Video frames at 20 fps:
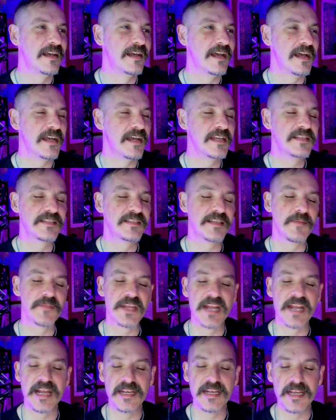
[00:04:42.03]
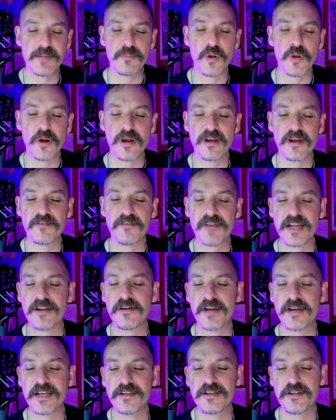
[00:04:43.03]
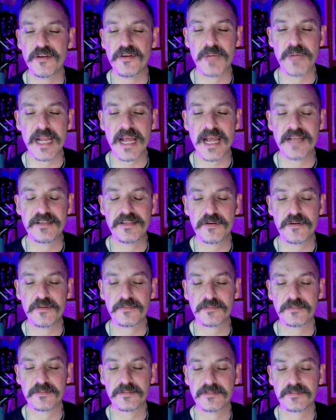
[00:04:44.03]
It's something I need more of. I know I do, but I don't